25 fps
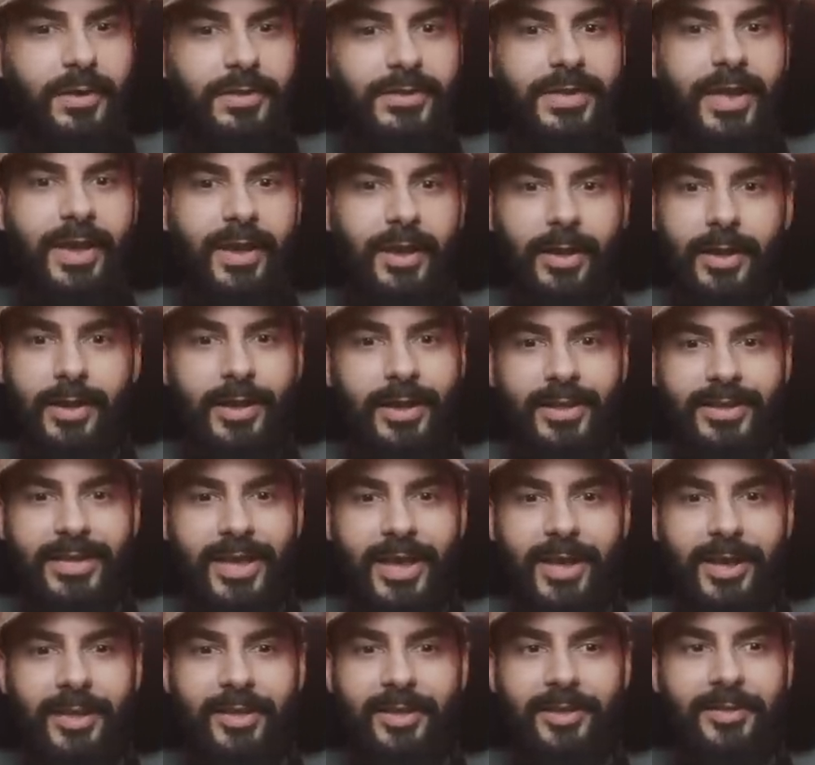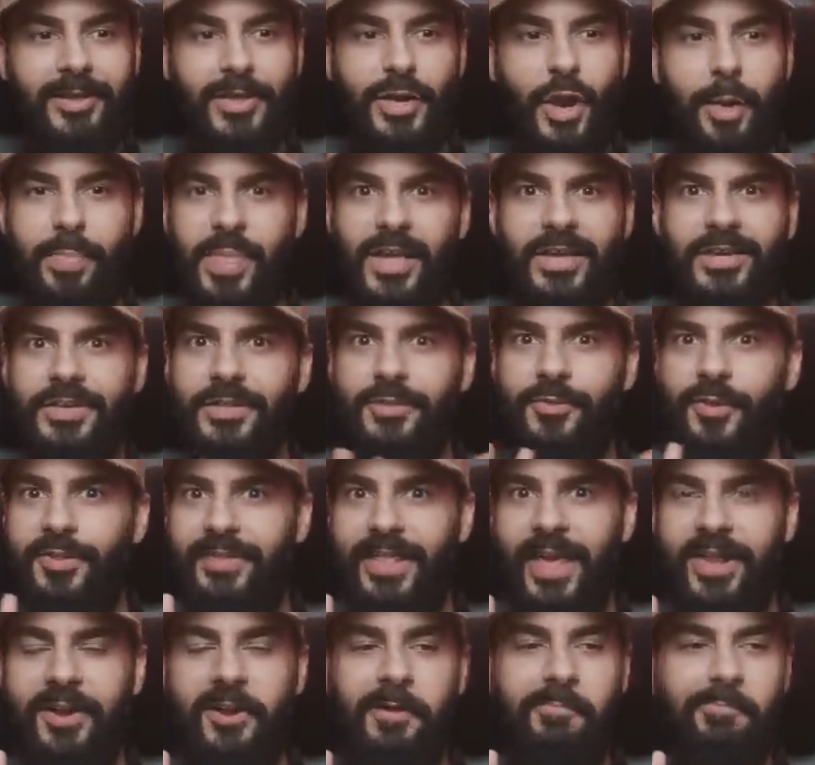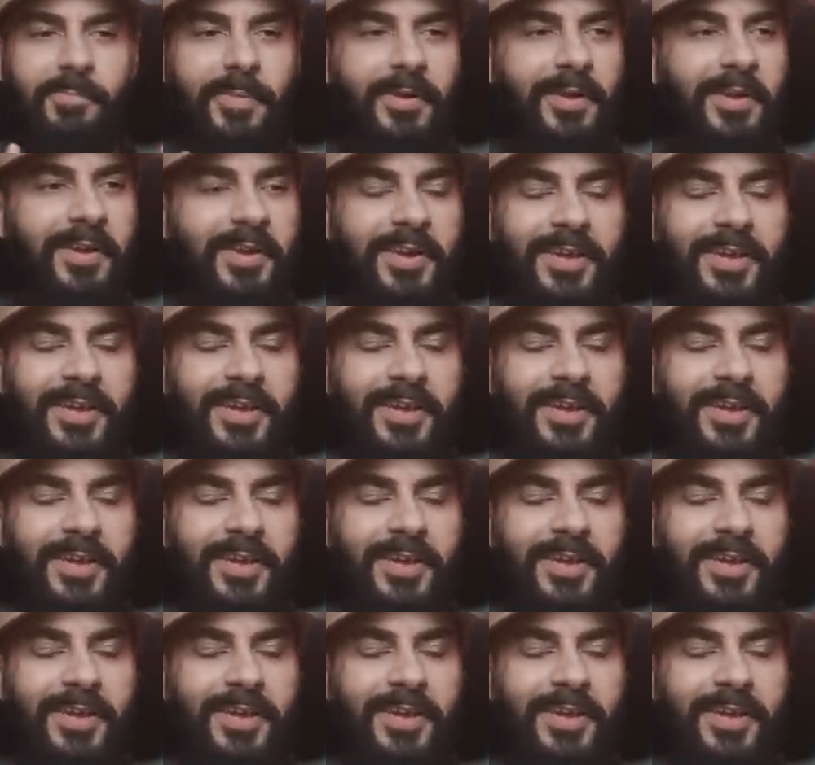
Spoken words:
Yeah. You know, I'm not going to look that up.